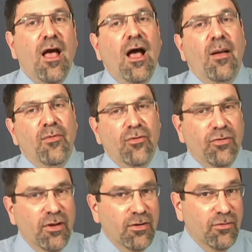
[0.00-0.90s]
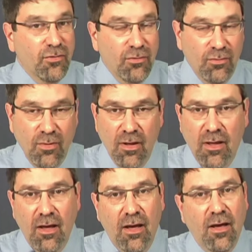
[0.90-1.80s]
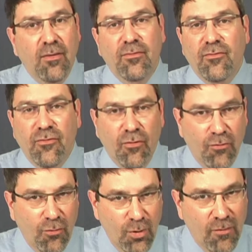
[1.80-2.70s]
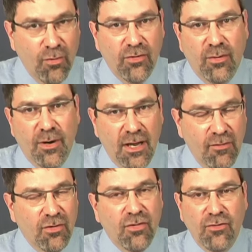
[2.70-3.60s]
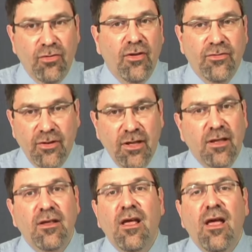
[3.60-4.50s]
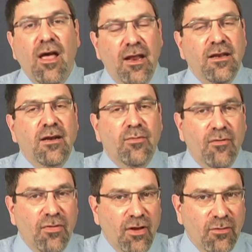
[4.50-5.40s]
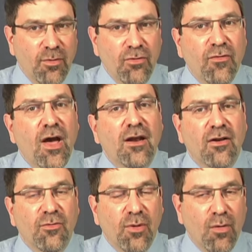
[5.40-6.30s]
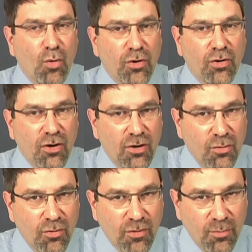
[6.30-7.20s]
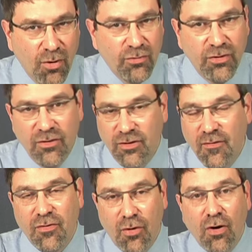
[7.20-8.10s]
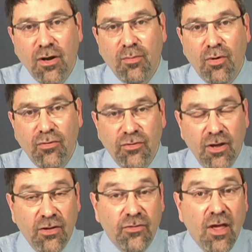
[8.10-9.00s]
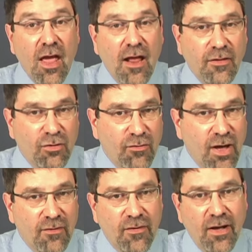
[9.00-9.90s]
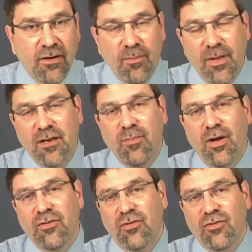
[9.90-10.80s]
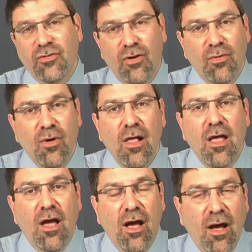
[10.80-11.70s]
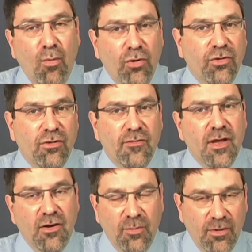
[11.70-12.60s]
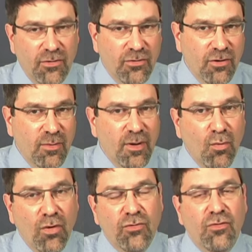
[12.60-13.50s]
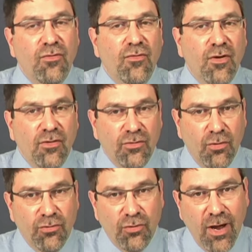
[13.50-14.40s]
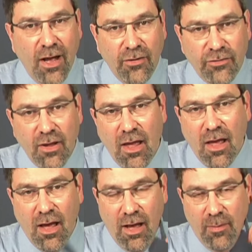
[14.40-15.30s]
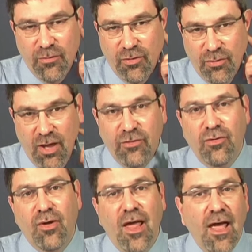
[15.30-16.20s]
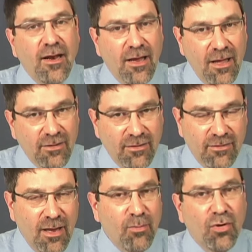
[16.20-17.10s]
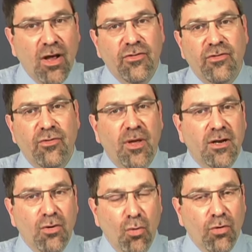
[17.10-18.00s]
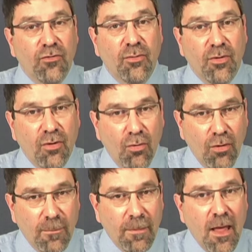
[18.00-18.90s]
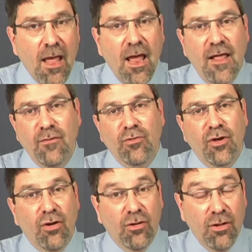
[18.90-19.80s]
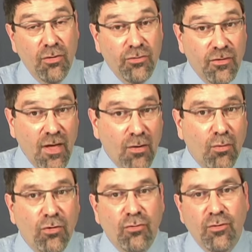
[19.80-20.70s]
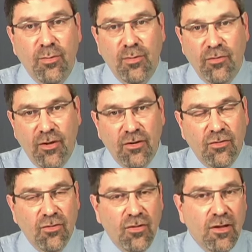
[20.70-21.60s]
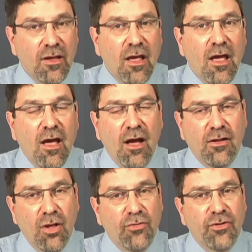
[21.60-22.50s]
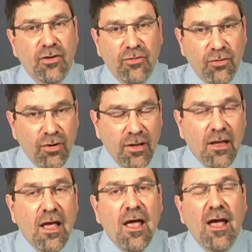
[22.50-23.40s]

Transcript: I'm using it to, um, for, for whatever reason, I'm going to give it to the trustee, any number of things, but you've got to explain what you're going to do with the proceeds. If there are any proceeds, then you've got to file an amended budget to show uh, what your living expenses are going to be once you've uh, sold your house. Um, so yes, you can. Again, it's the same process. You get an order from the court, and then when you go to closing, that order would be presented to the uh, closing attorney.